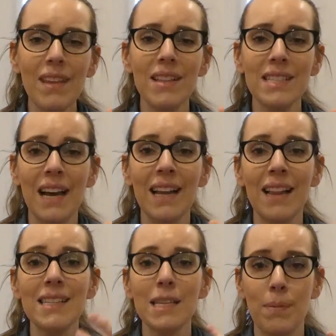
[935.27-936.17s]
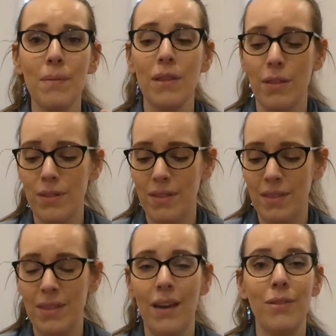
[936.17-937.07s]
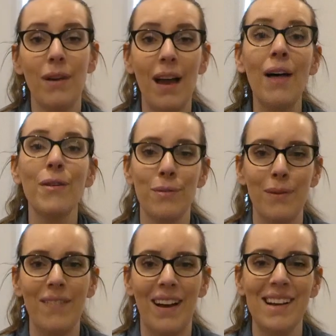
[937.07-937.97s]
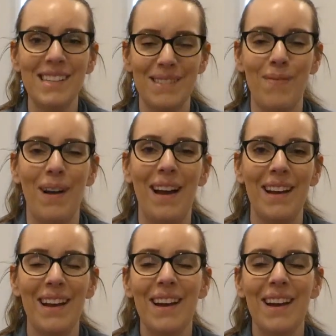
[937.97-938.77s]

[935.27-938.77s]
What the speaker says: elastics, but the other 3 of us, my